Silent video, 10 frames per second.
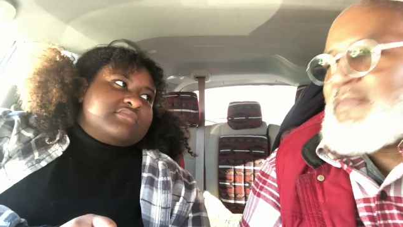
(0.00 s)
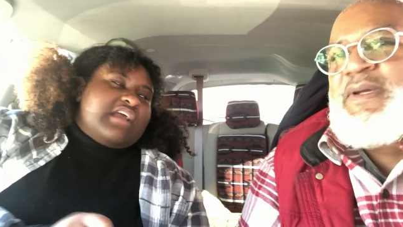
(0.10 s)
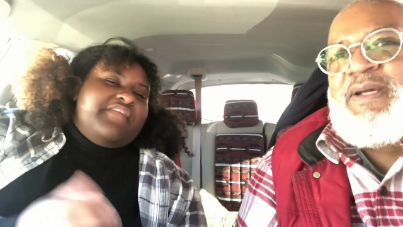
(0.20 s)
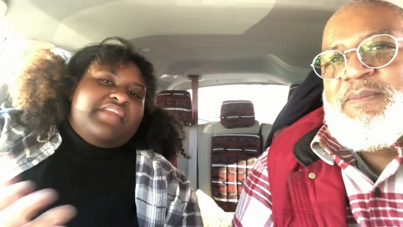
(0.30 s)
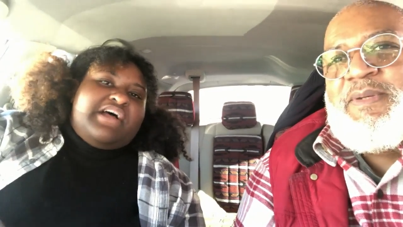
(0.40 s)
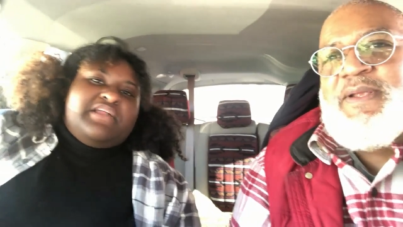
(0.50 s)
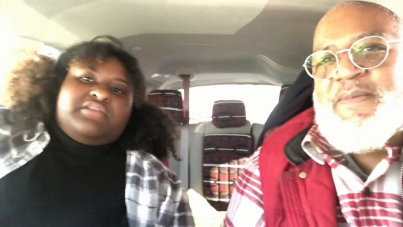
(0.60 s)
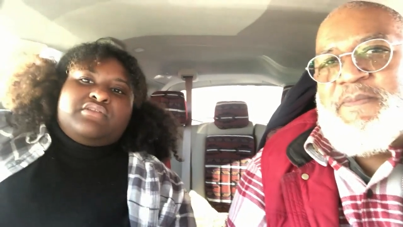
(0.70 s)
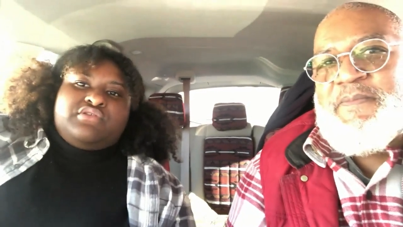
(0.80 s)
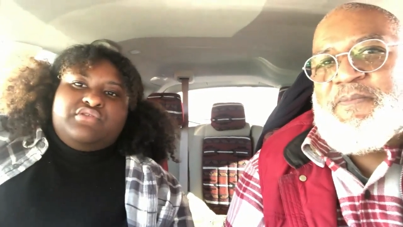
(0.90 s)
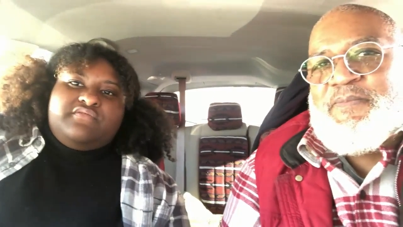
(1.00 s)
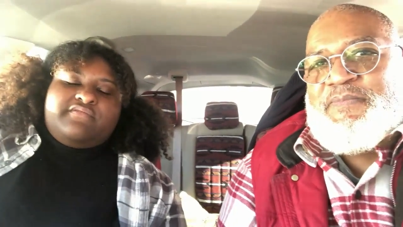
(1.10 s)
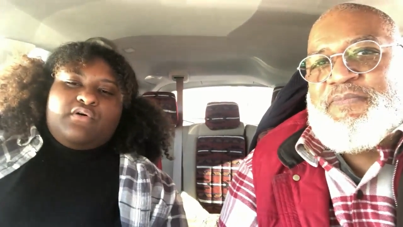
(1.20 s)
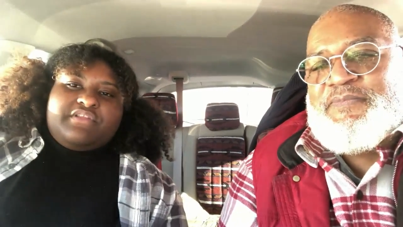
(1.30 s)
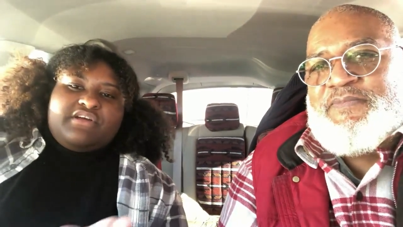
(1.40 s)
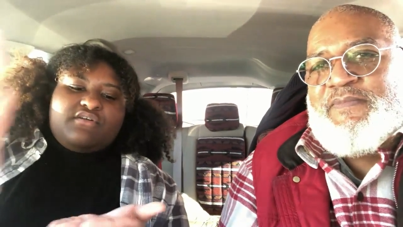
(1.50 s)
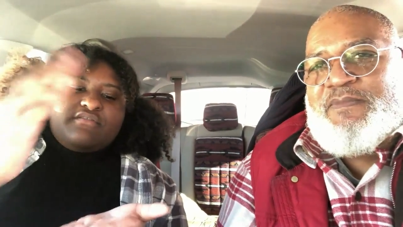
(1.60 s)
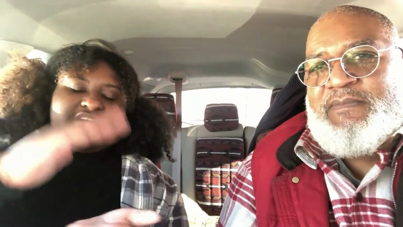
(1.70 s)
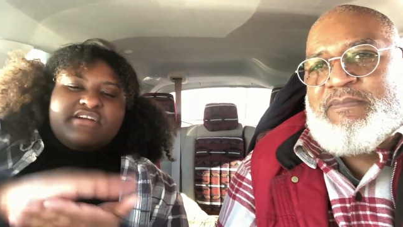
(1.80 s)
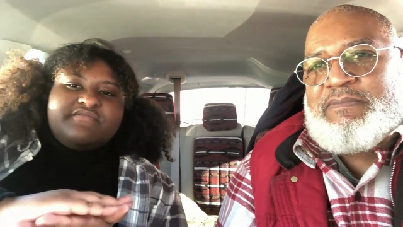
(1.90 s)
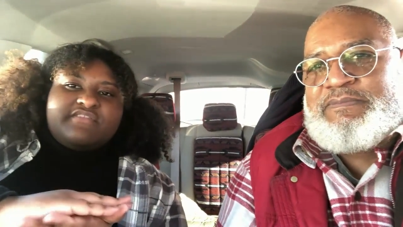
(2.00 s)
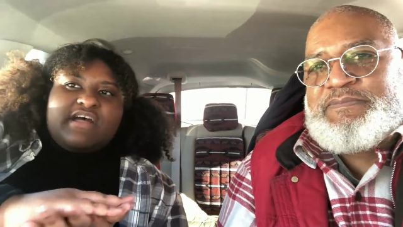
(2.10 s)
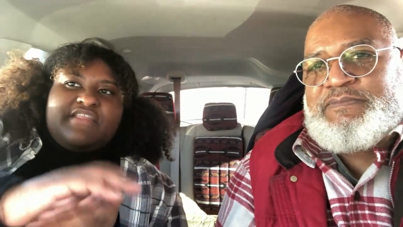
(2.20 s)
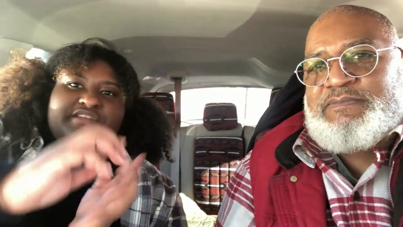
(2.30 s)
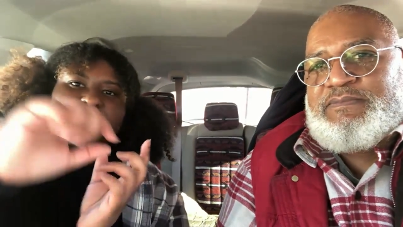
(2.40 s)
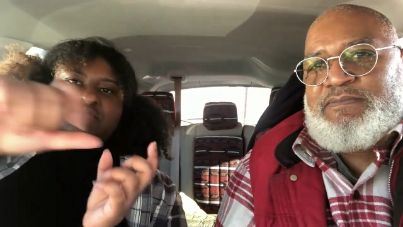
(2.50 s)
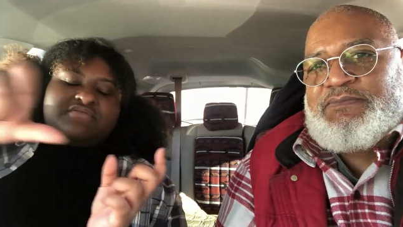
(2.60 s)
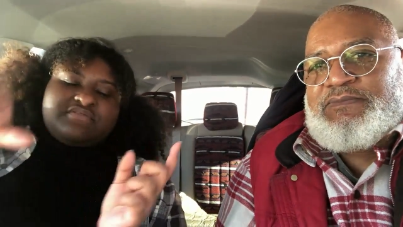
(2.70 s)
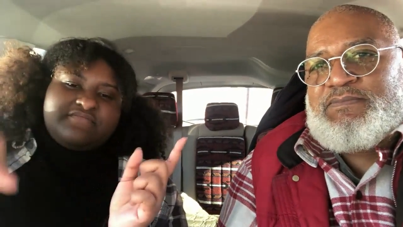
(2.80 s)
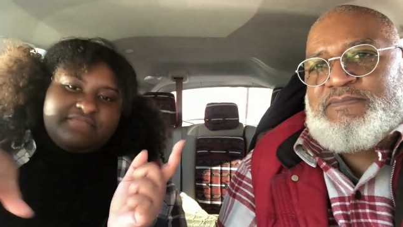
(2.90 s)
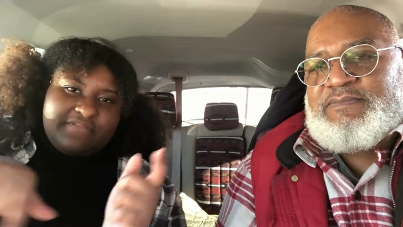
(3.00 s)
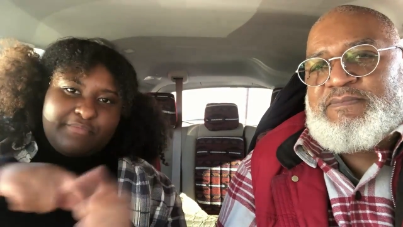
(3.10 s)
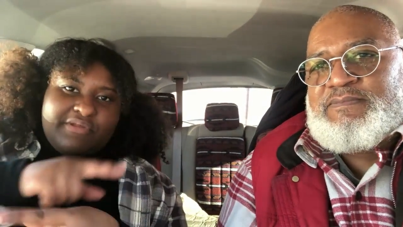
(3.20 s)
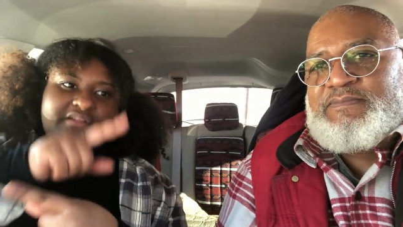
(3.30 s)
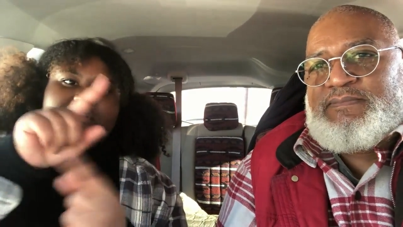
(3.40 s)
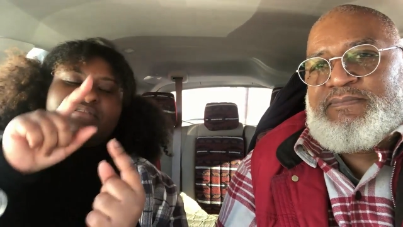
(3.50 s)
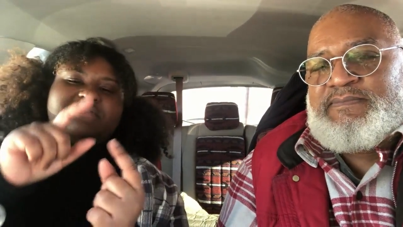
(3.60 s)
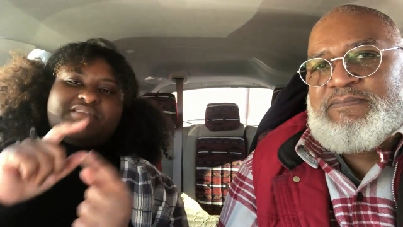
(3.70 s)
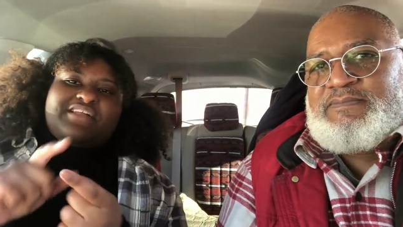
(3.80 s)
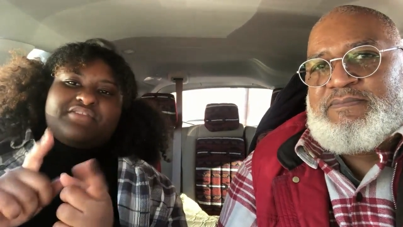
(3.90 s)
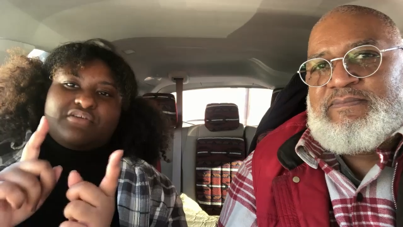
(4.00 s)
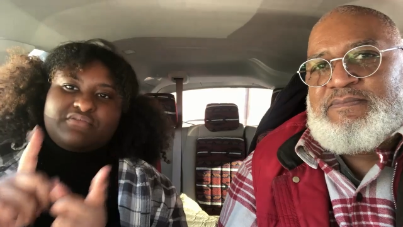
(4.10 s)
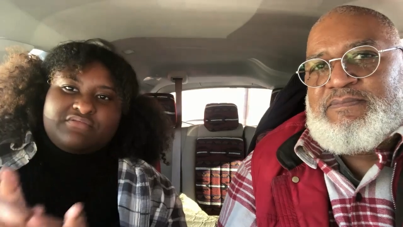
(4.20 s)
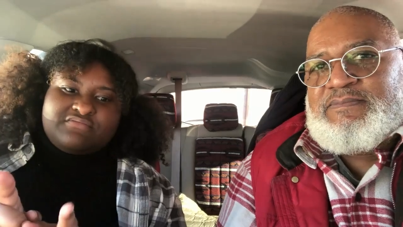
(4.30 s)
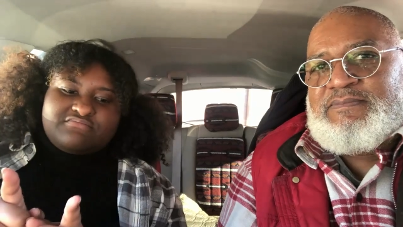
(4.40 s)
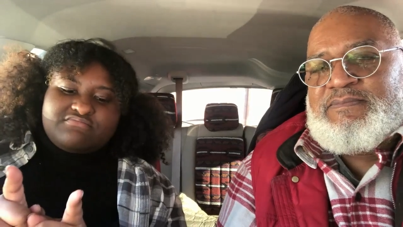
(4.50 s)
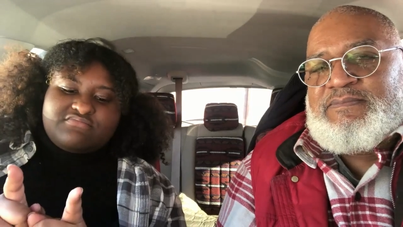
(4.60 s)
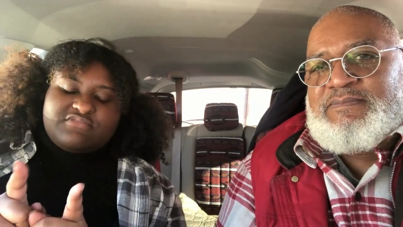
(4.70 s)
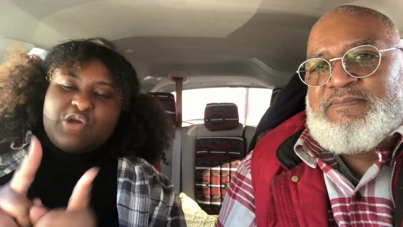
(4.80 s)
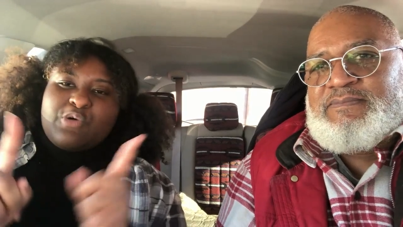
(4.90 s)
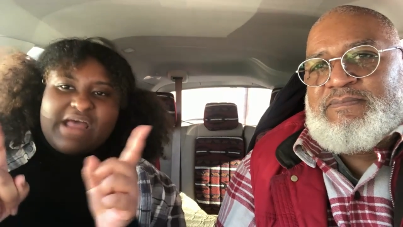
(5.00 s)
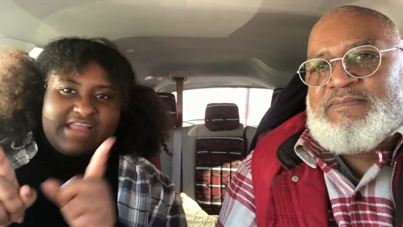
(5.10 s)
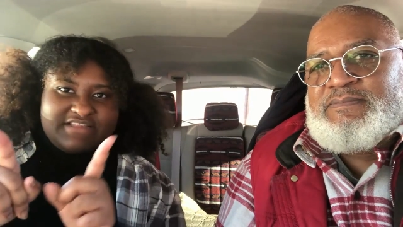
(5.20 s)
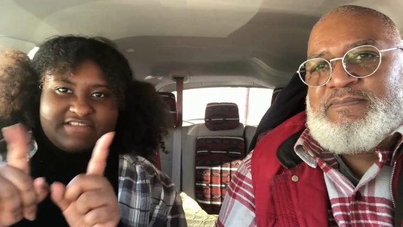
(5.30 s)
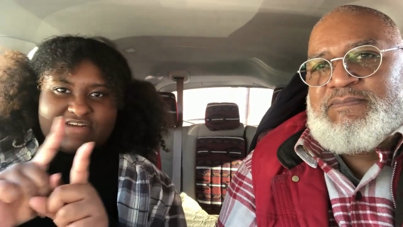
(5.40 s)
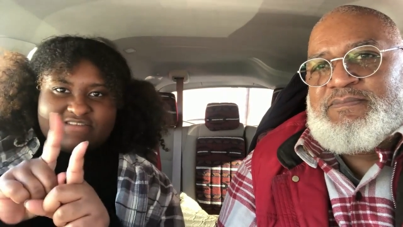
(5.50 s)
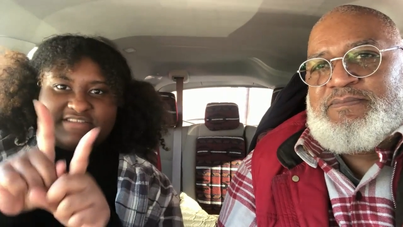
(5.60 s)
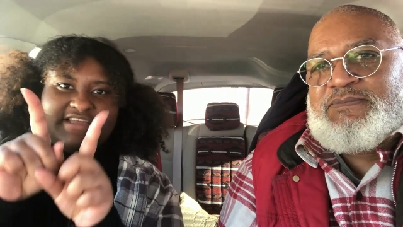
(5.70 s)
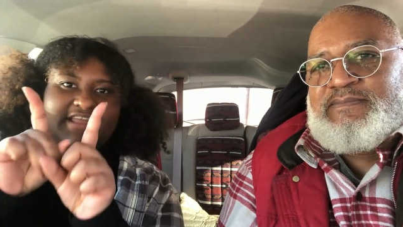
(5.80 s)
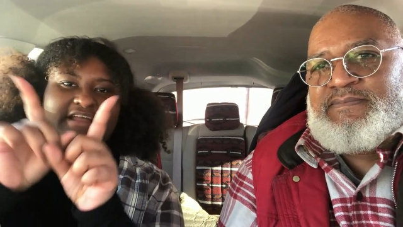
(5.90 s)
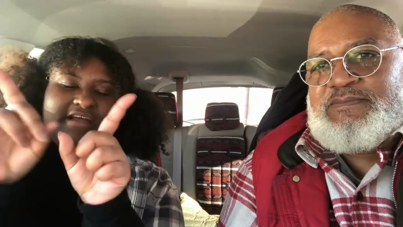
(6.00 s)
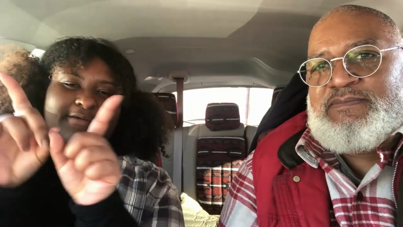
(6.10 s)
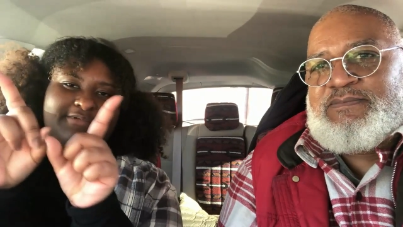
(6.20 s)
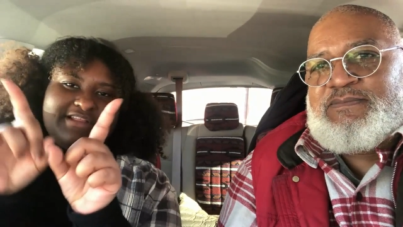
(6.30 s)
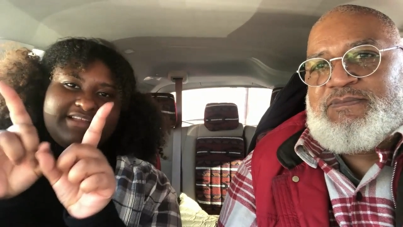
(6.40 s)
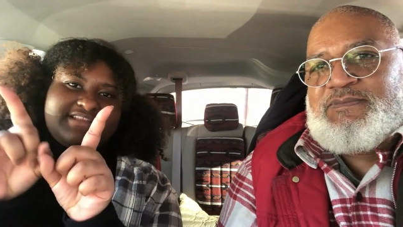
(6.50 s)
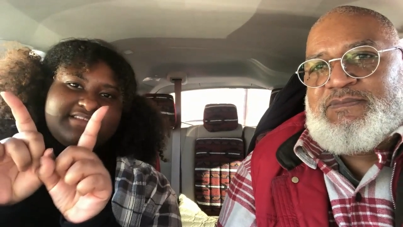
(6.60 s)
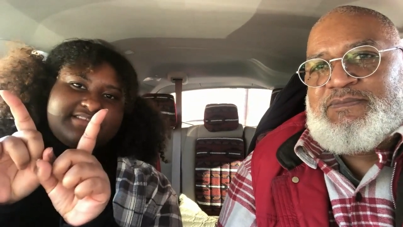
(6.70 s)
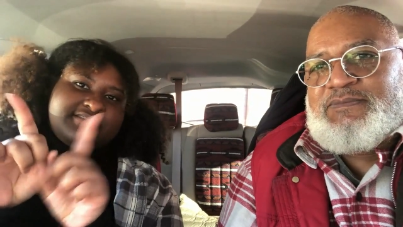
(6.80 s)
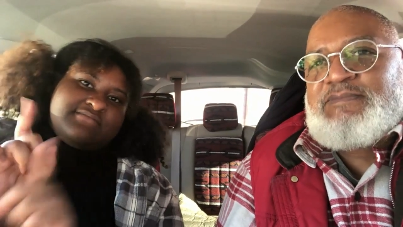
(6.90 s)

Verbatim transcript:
Speaker 1: And then you fold it over, and then you flip it so that the two ends are sticking upward like this.